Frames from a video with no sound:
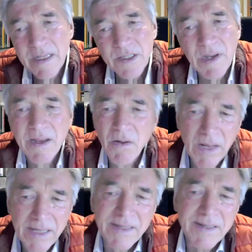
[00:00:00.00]
So I
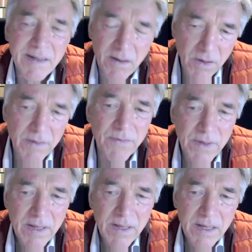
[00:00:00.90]
collected a lot of
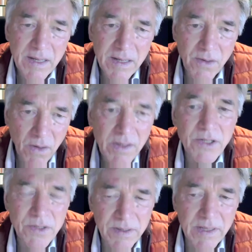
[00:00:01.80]

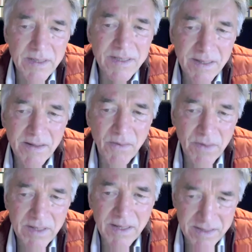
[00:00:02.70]
knowledge that is
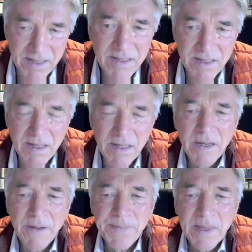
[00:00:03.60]
already existing
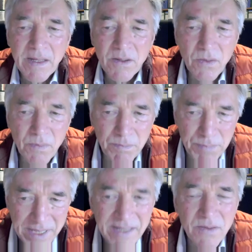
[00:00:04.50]
to
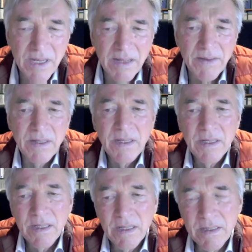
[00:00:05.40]
bring it together
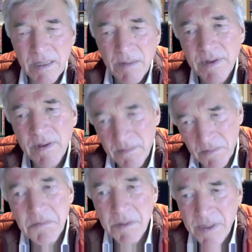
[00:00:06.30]
in something
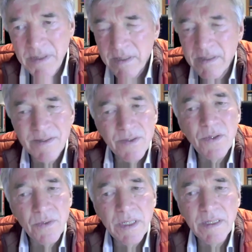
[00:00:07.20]
maybe that is
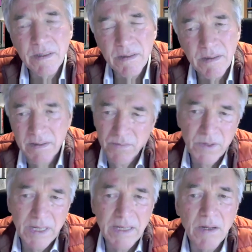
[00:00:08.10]
unique, and
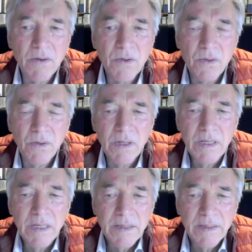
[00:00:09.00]
what I now call
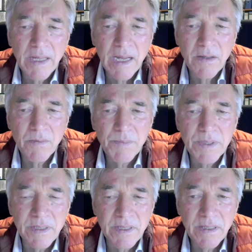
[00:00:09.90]
the
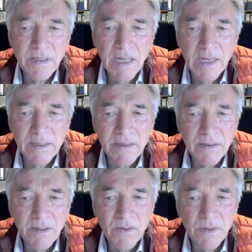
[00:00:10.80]
IOPT, the
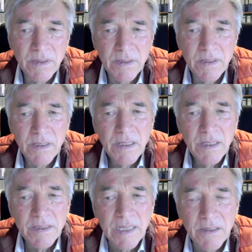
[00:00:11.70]
identity-oriented
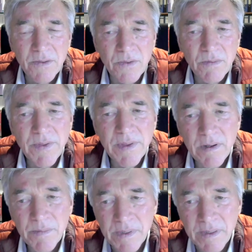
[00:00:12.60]
psychotrauma
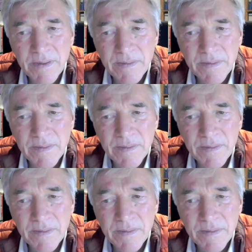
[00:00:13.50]
therapy.